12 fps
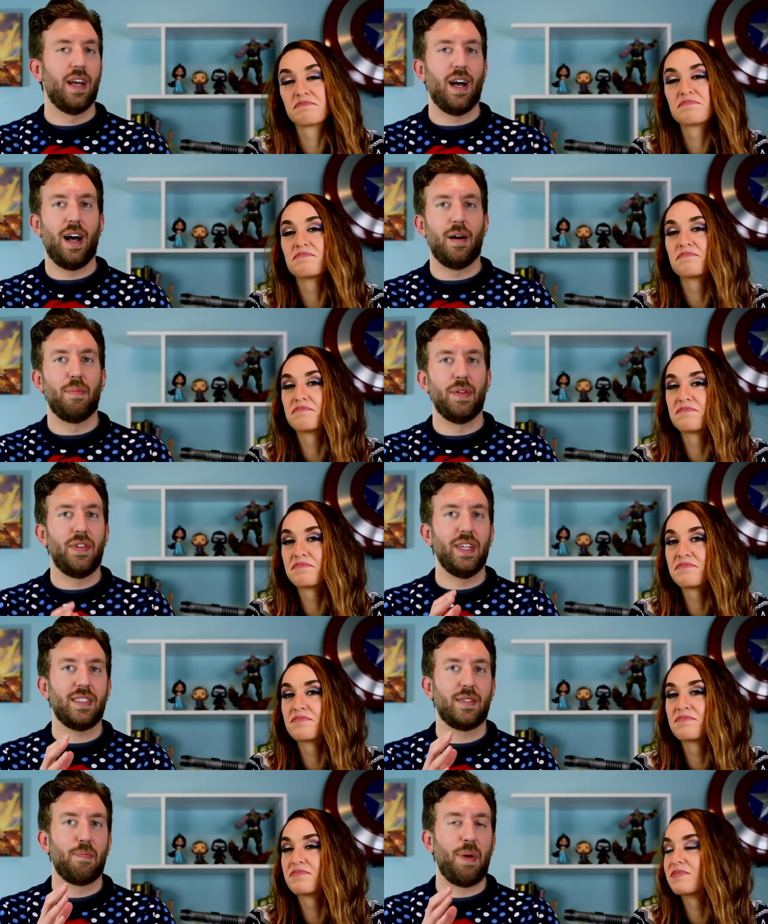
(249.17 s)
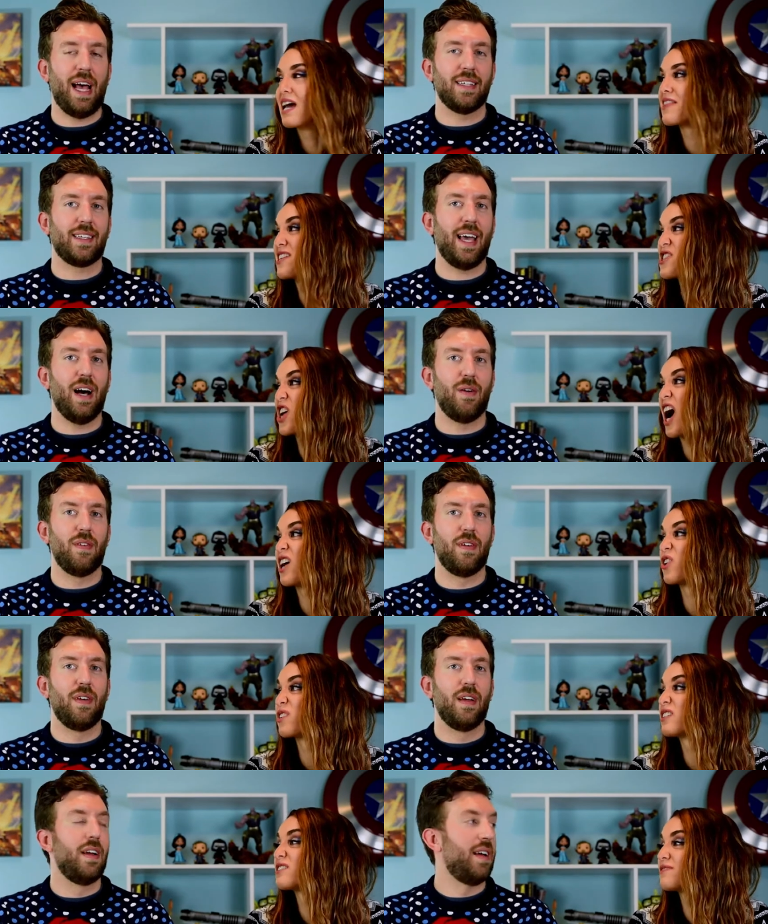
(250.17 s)
Speaker 1: Um, but this Pascal,
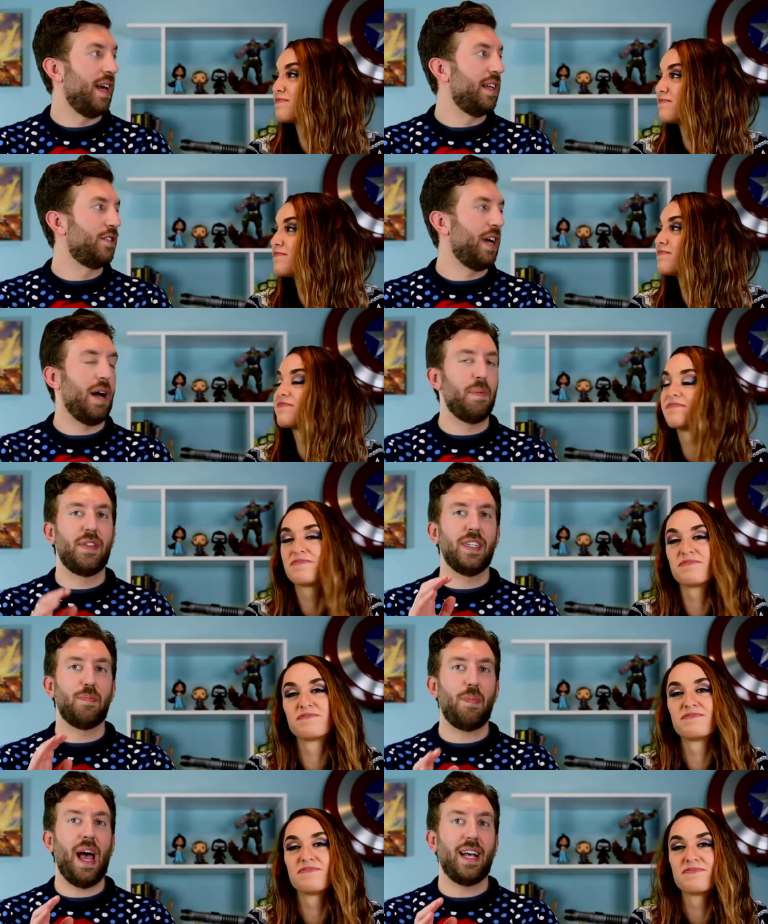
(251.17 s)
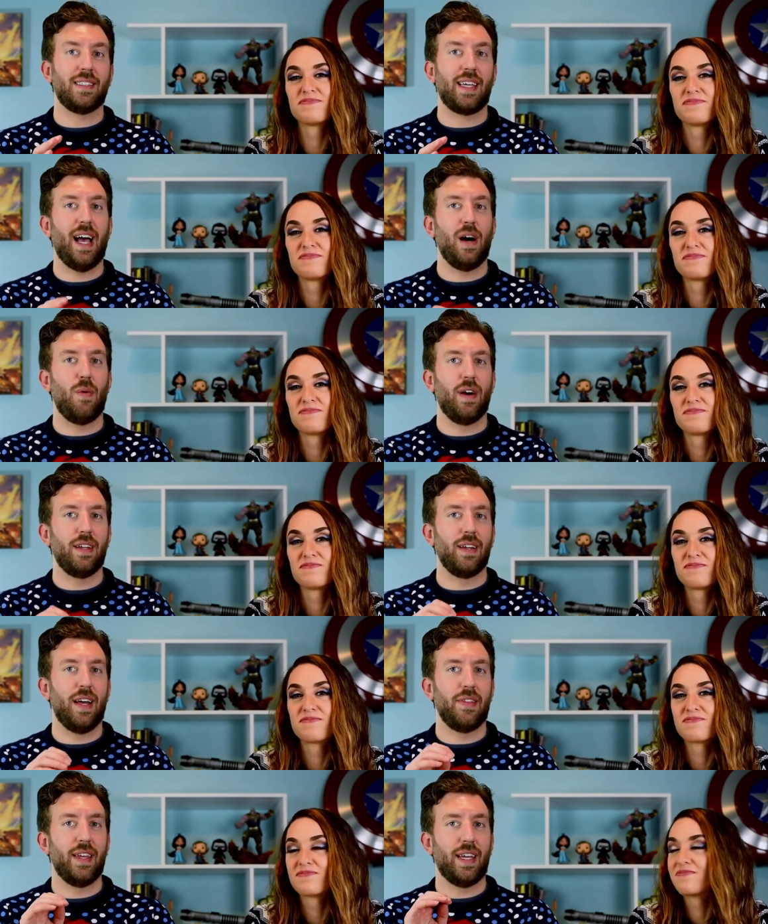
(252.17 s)
child and a child, but this Pascal one
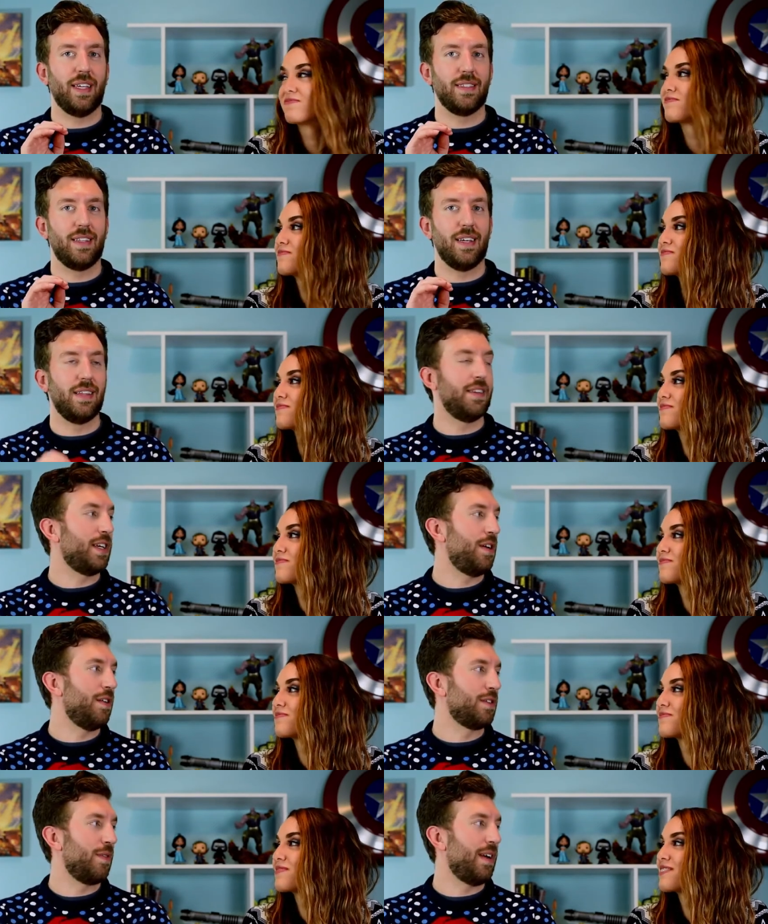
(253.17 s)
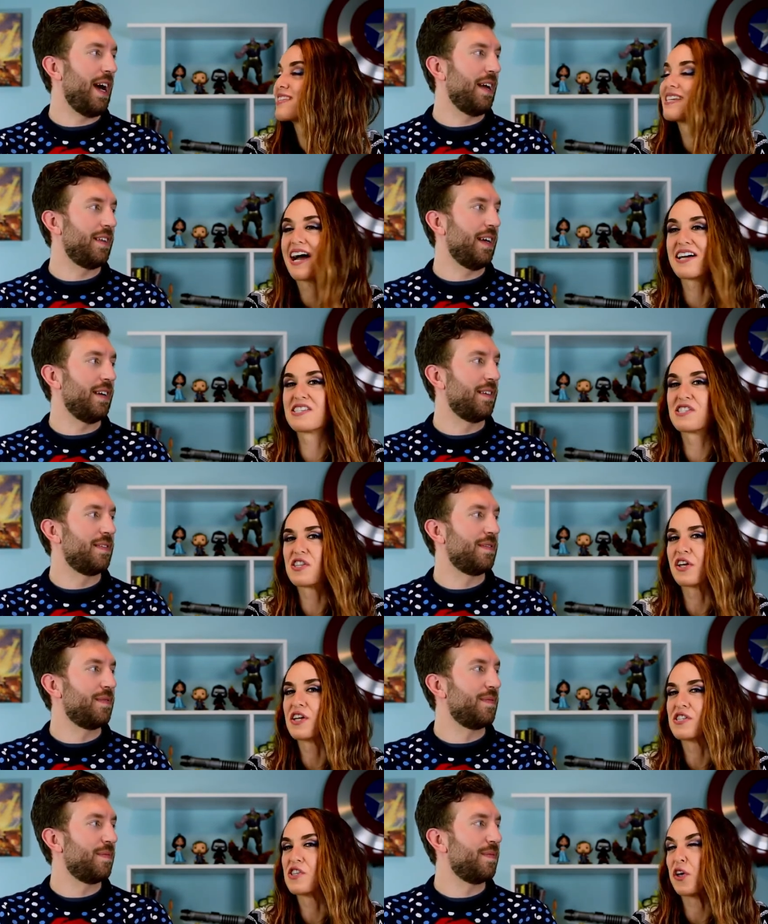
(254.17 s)
I think is the, the cutest one out yeah, there. Yeah, it's the,
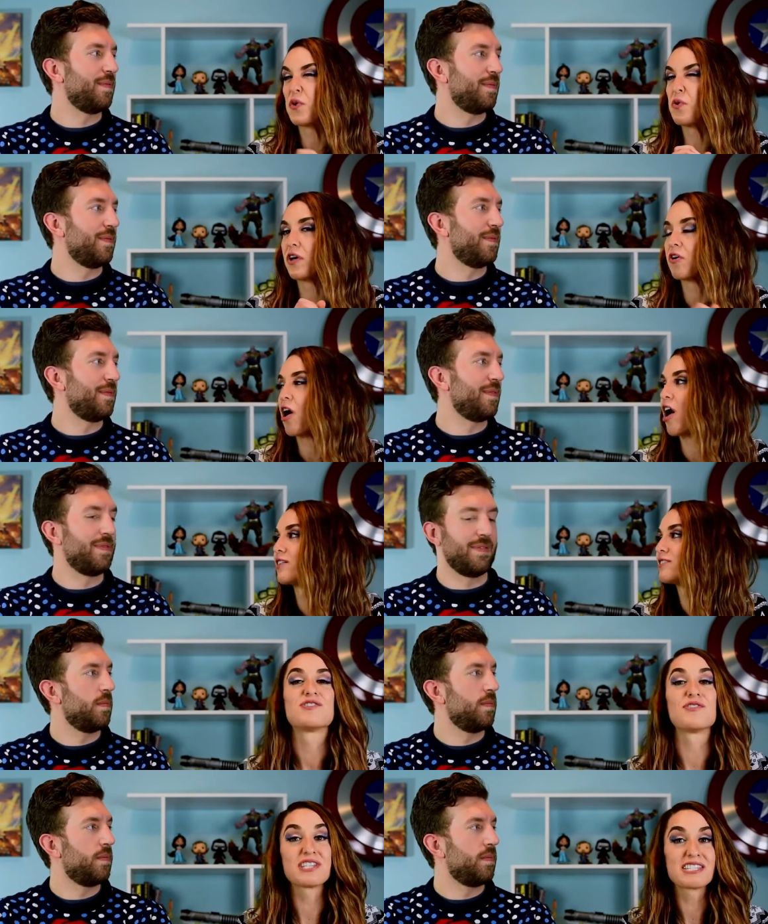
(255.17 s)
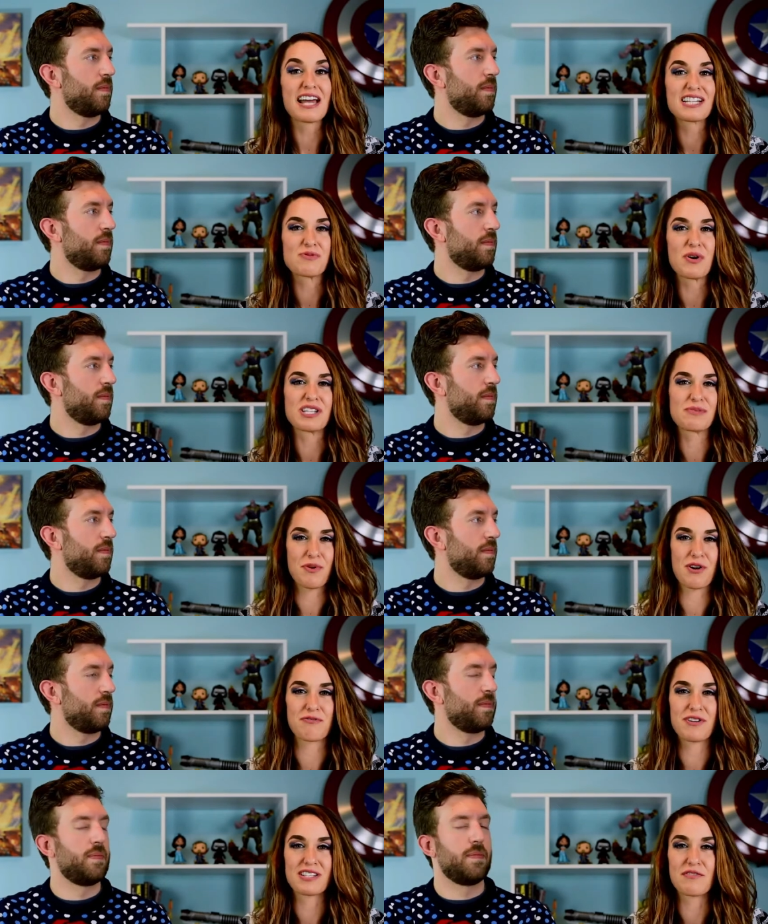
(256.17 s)
Speaker 2: it's the coup de grace. So this next one is
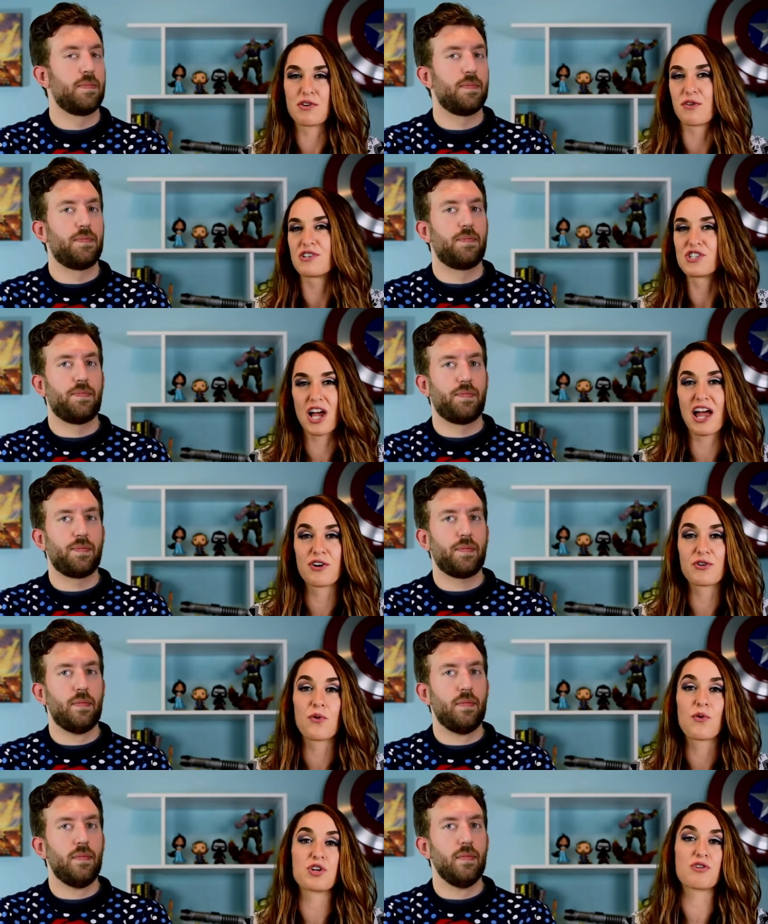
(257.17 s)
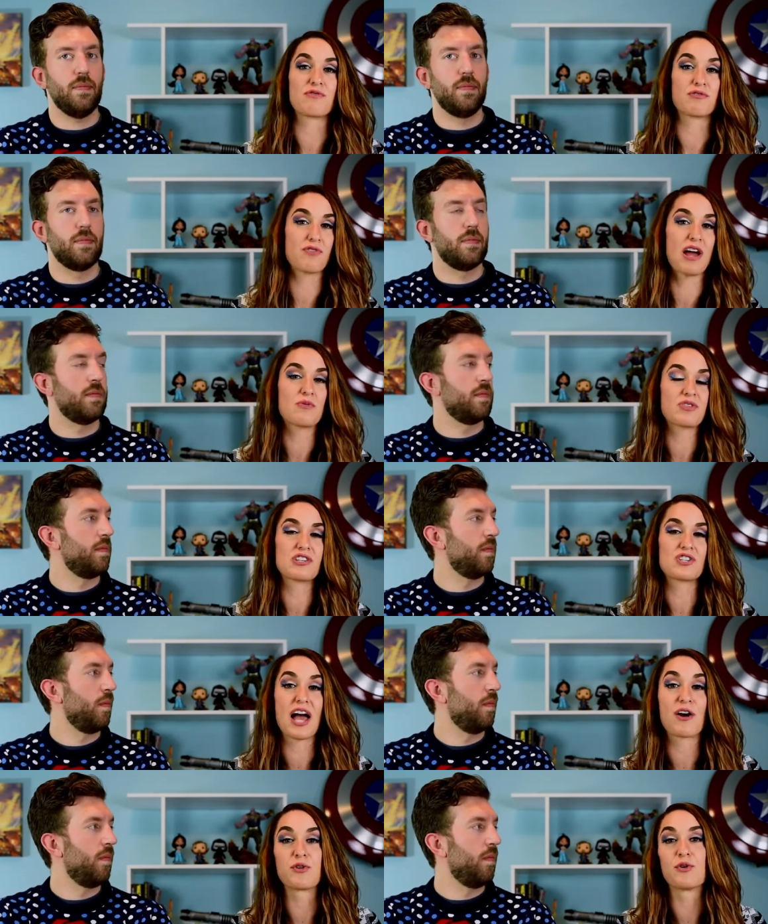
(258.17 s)
perfect if you have a child or you have a friend with a
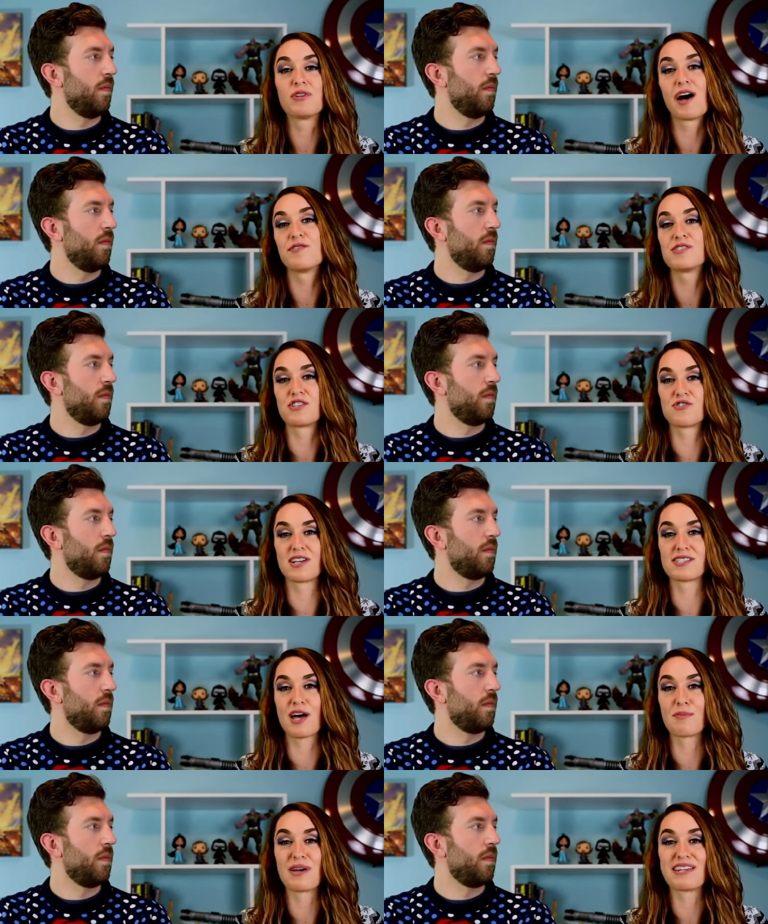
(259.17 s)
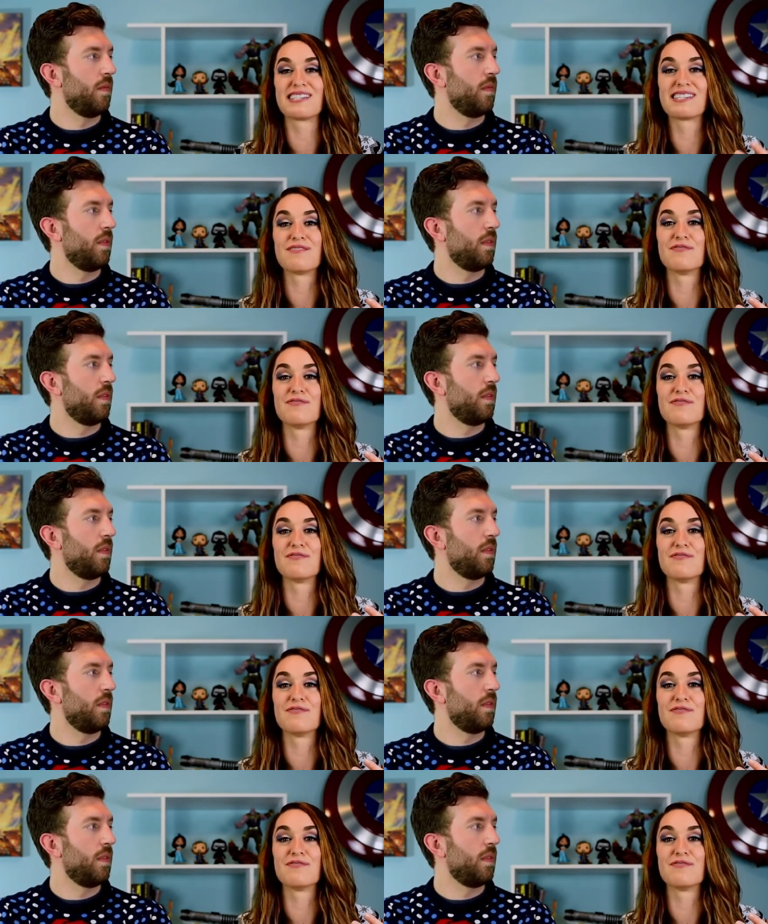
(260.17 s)
child who loves to dress up and it's the